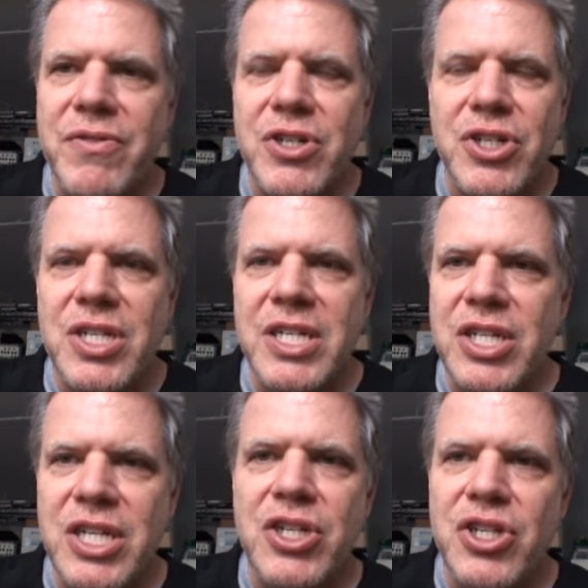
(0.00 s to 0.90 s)
version
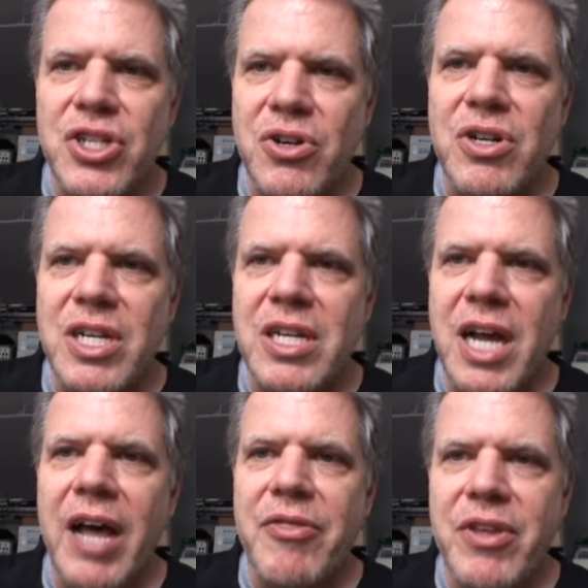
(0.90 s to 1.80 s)
is certainly
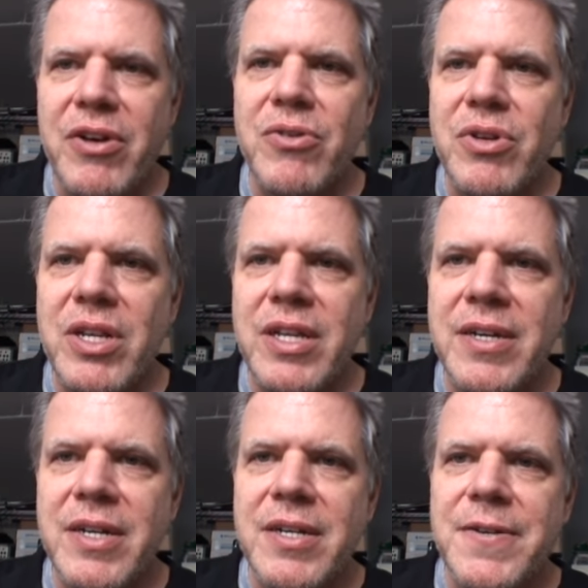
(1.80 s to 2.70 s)
not the only